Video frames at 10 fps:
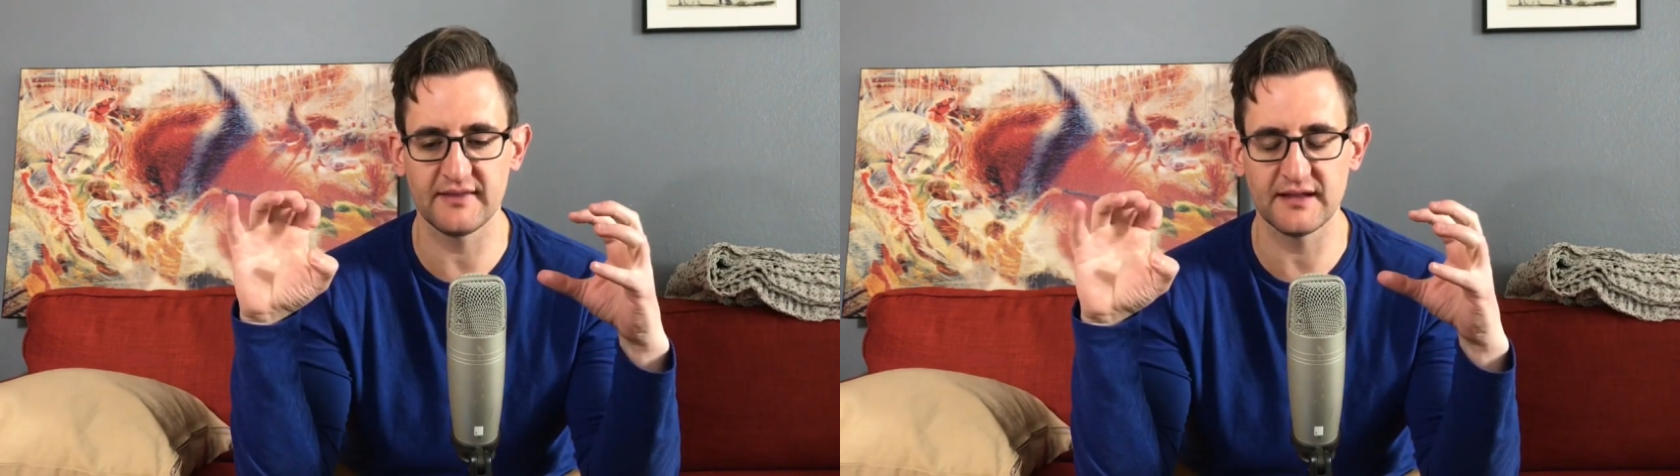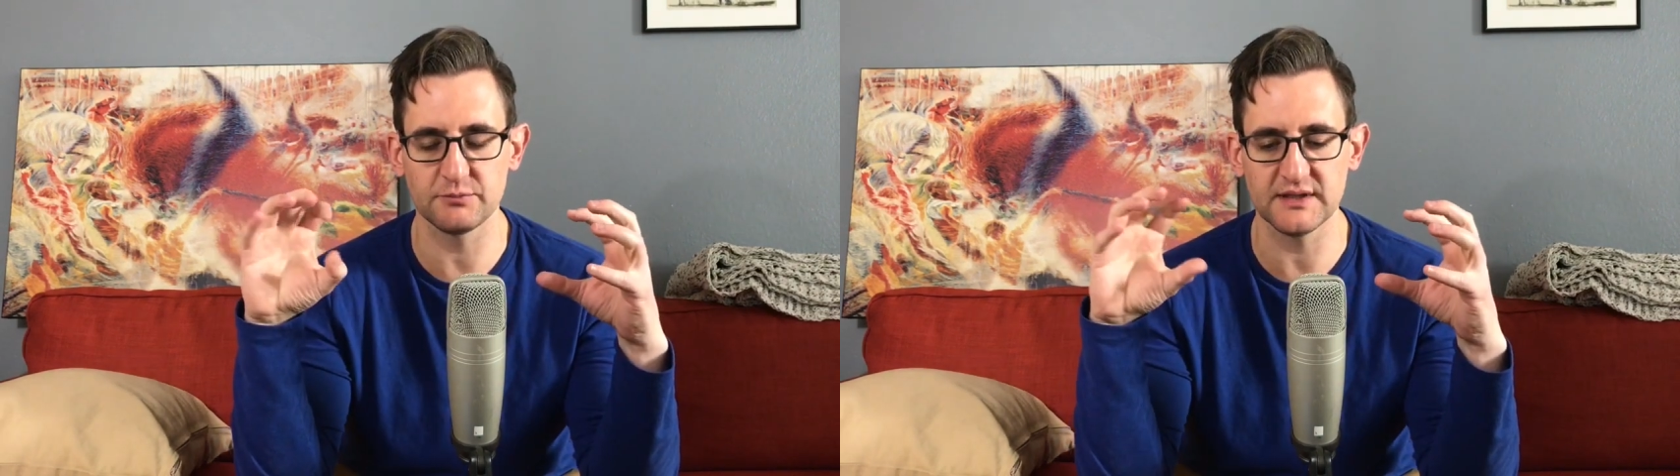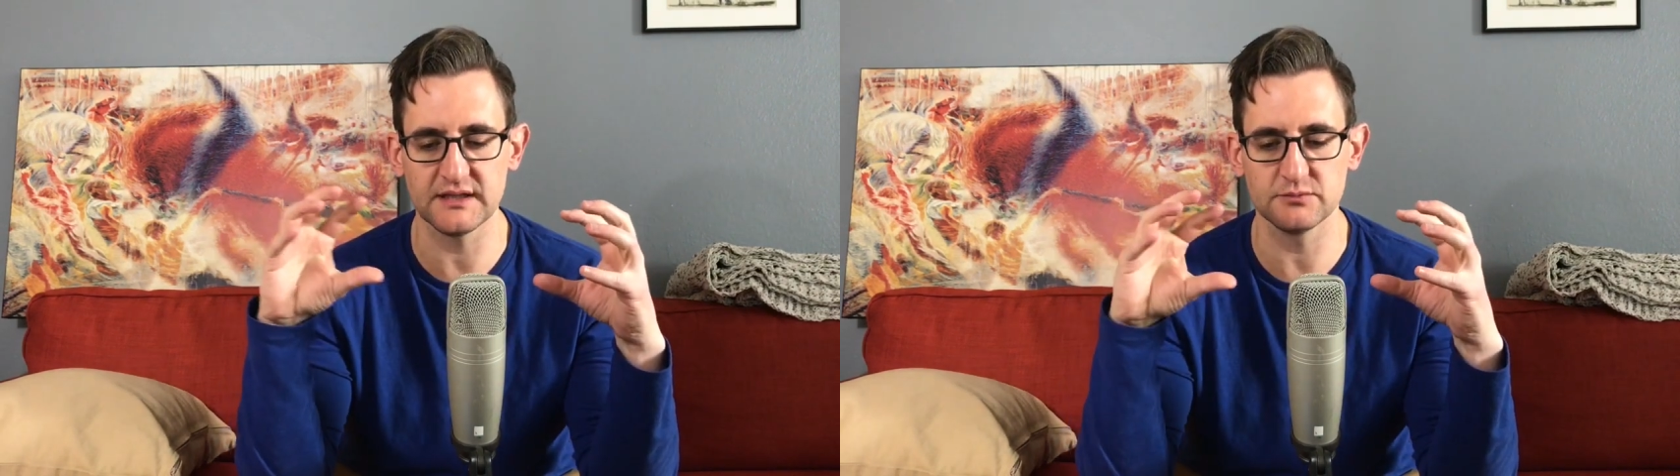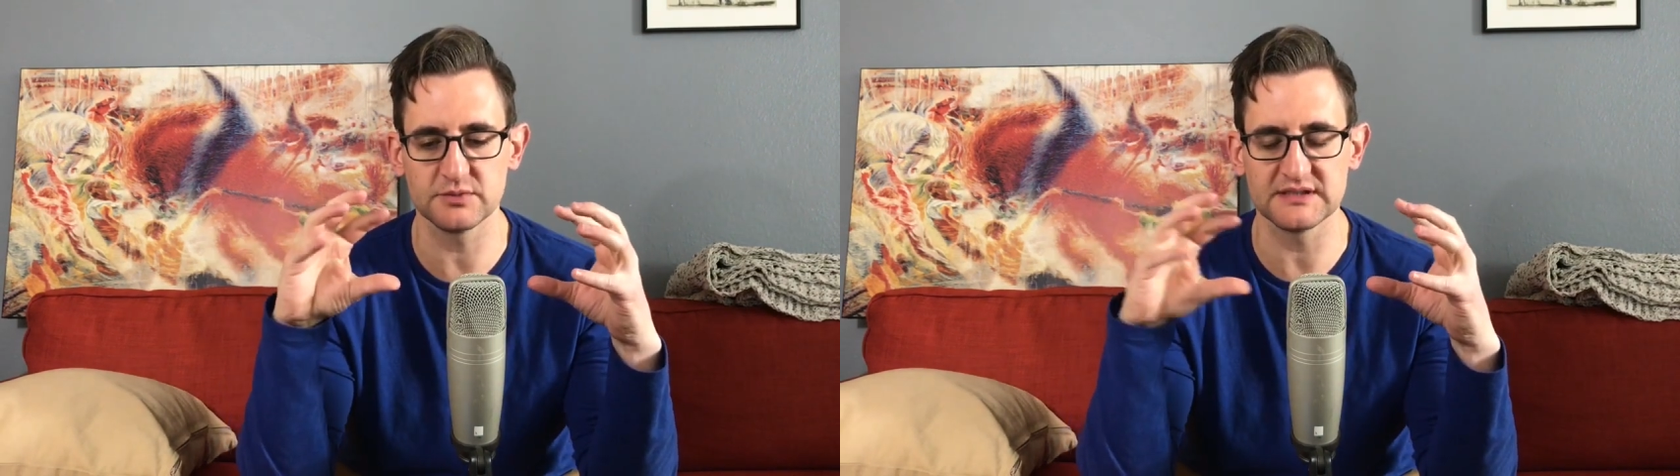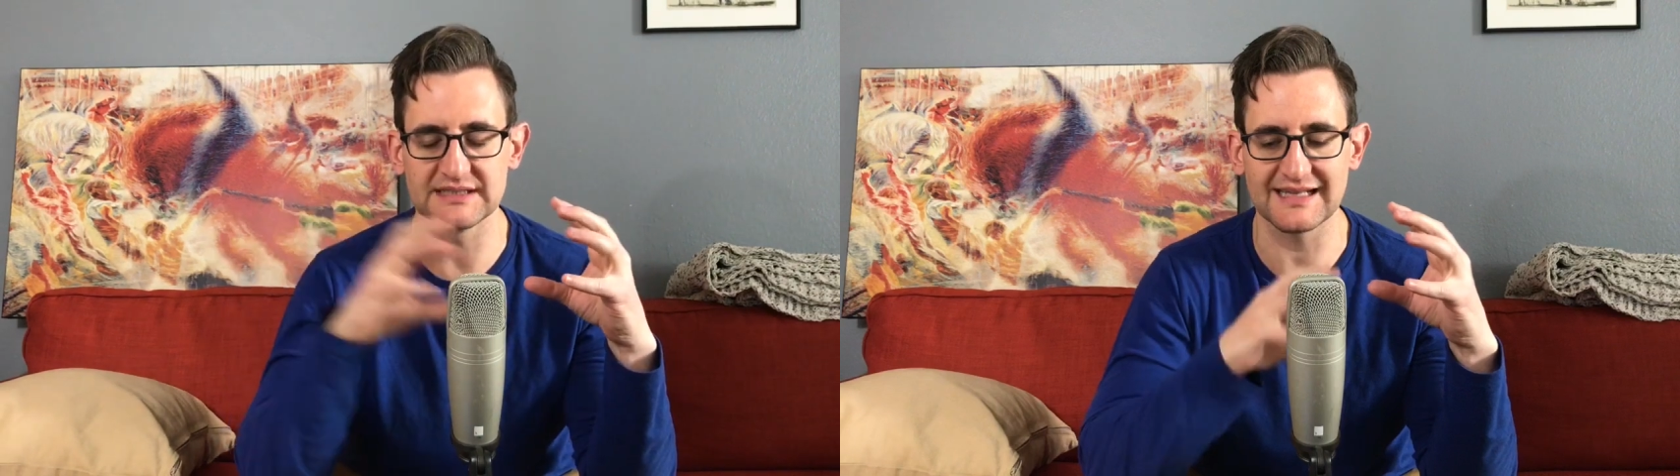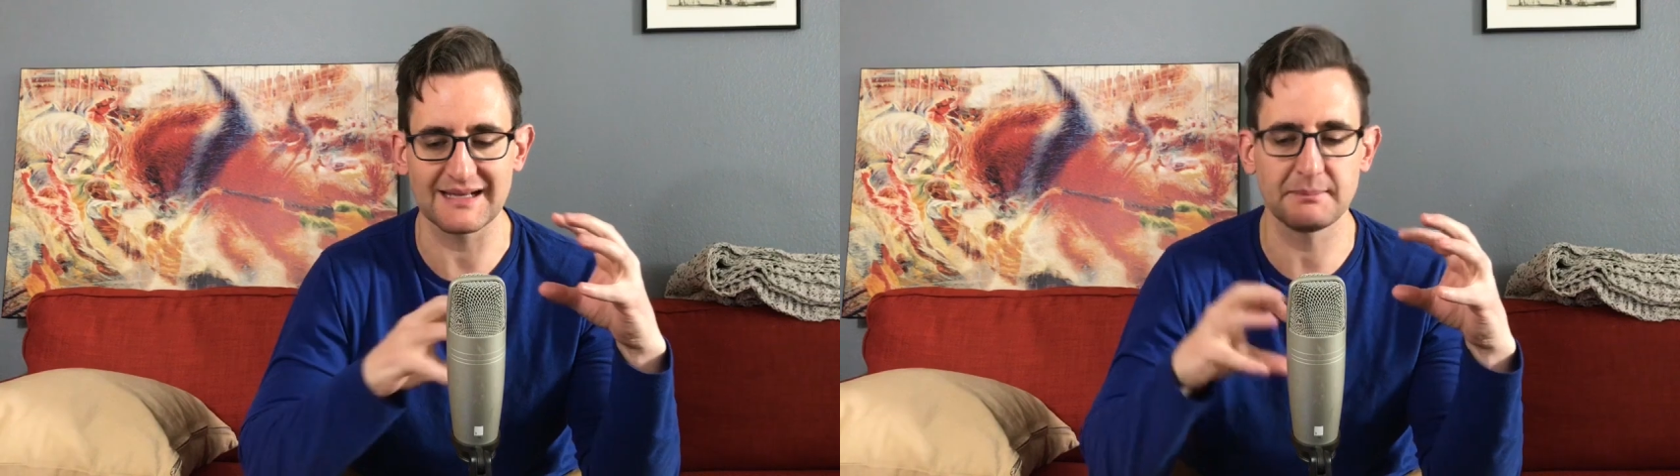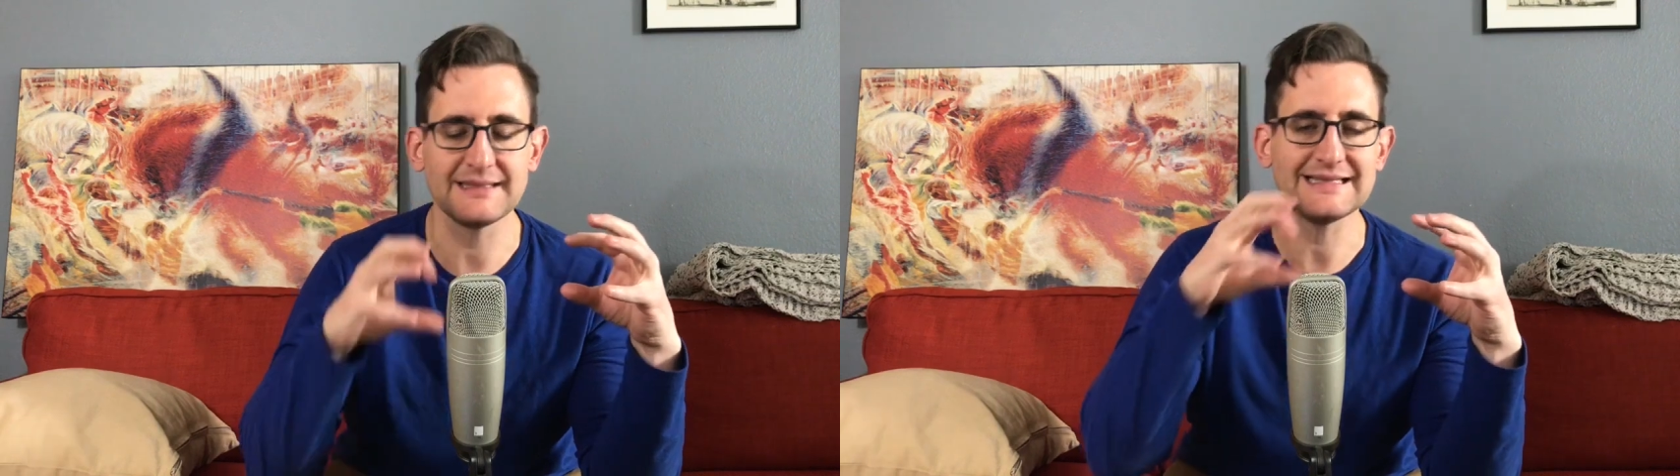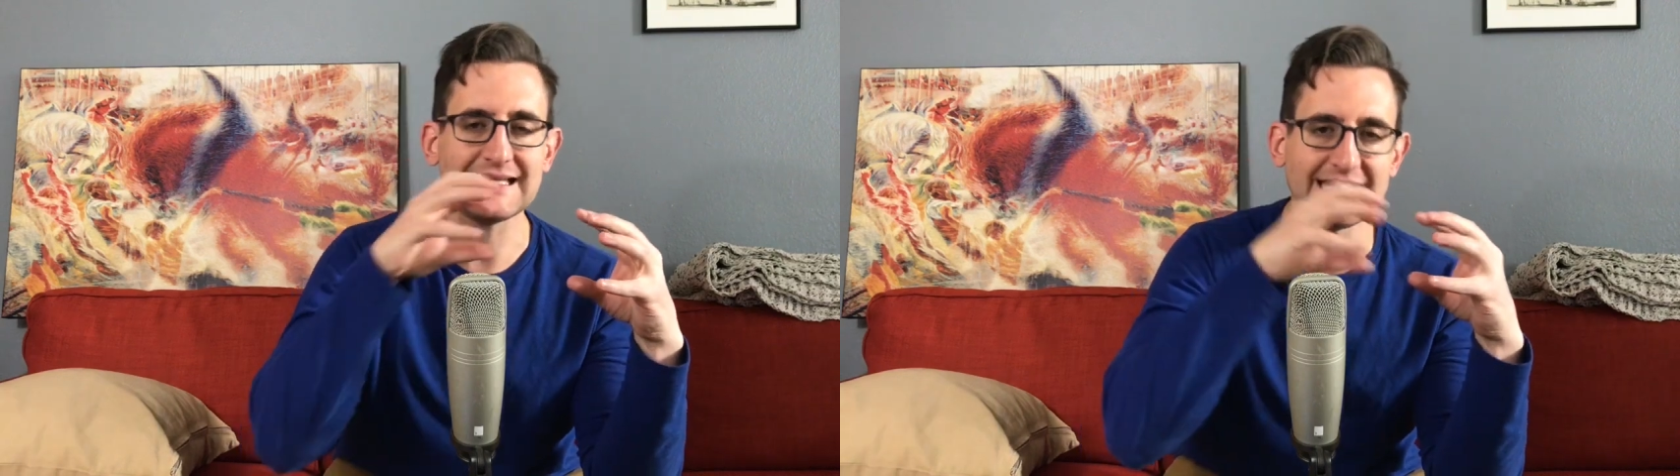and then we
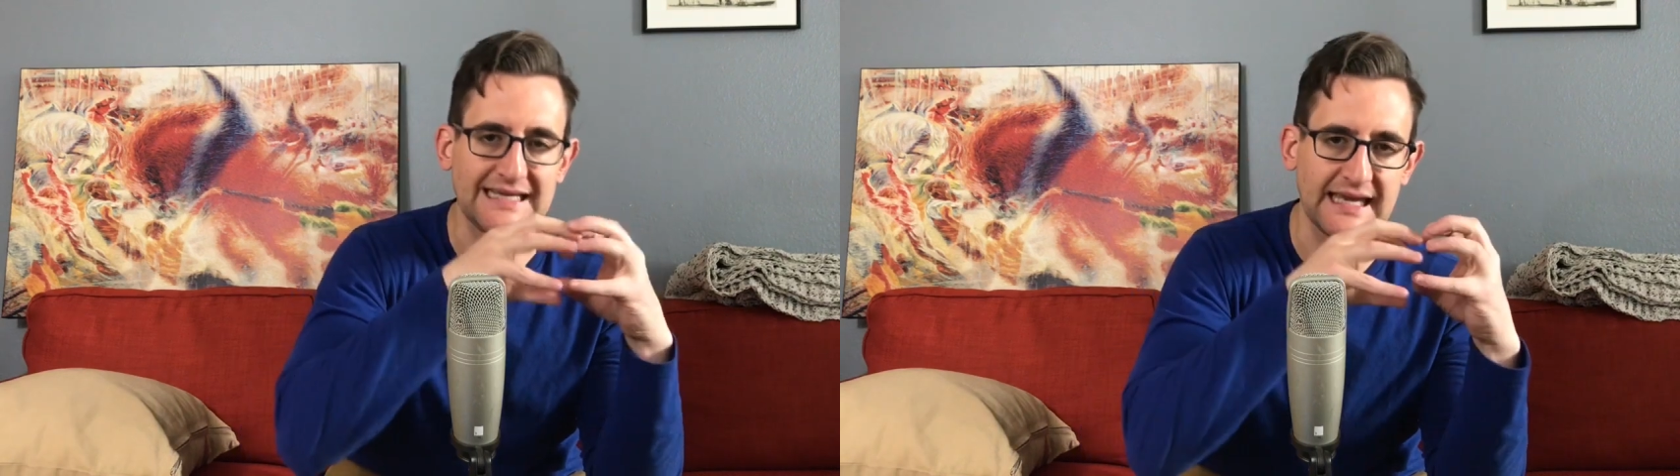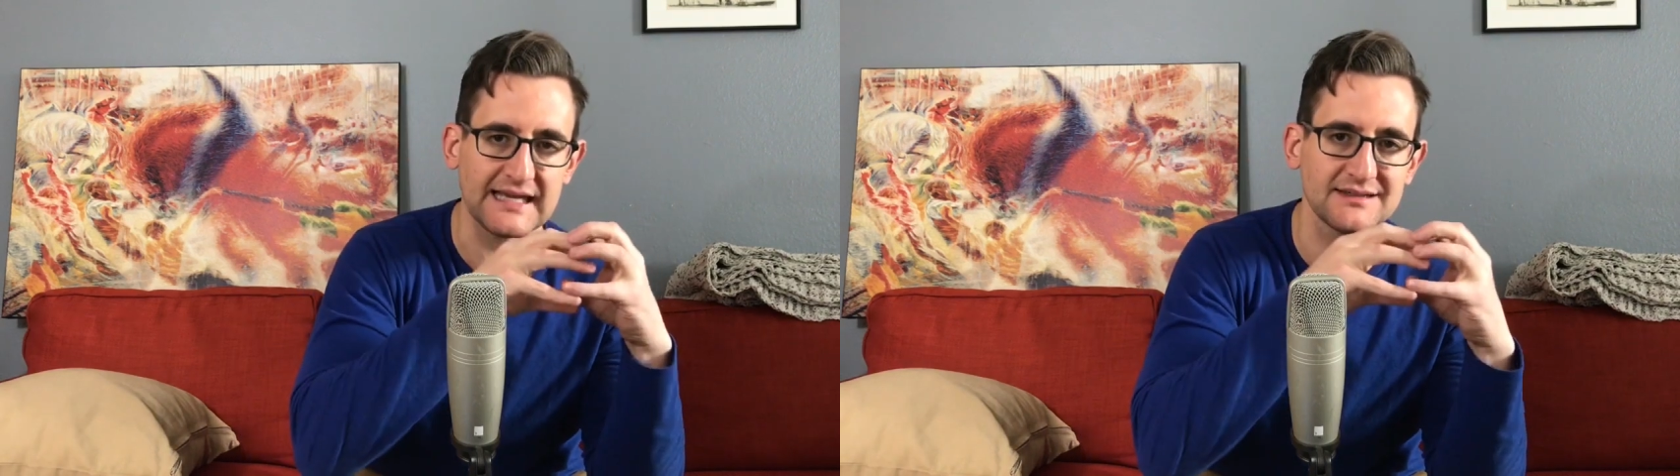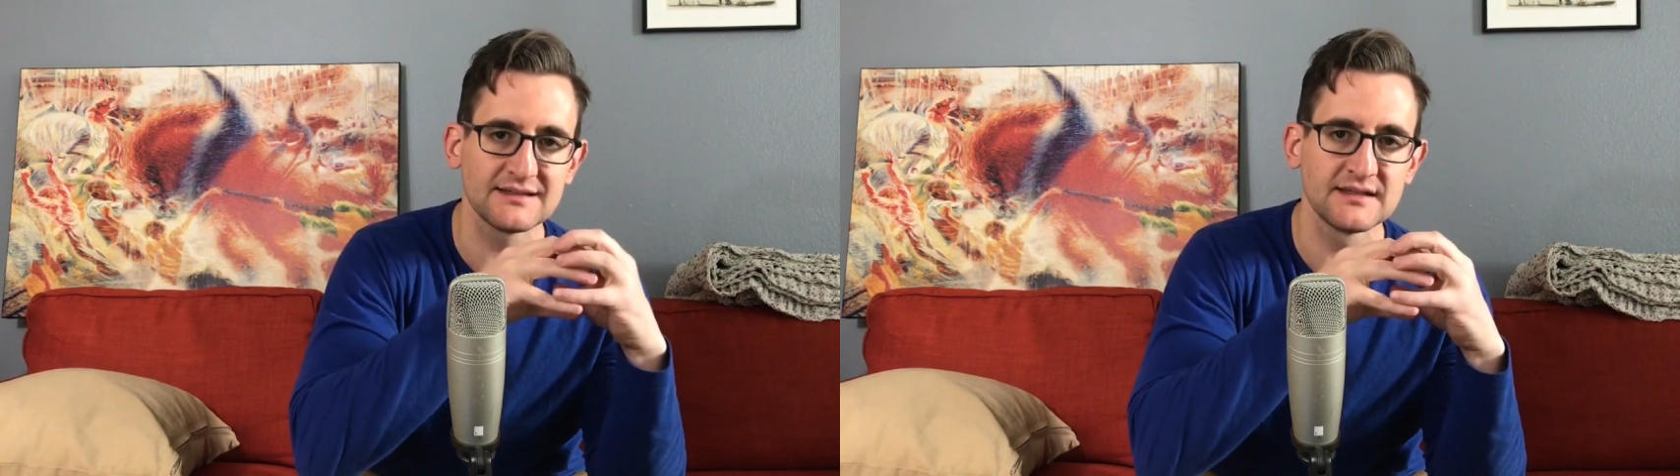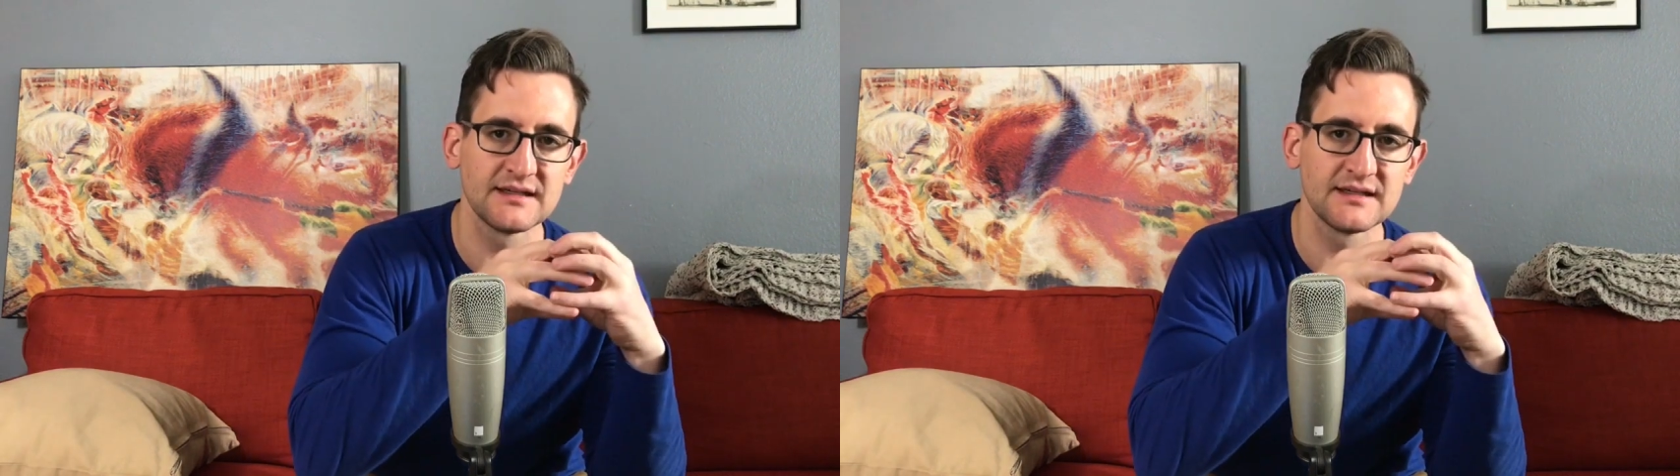placate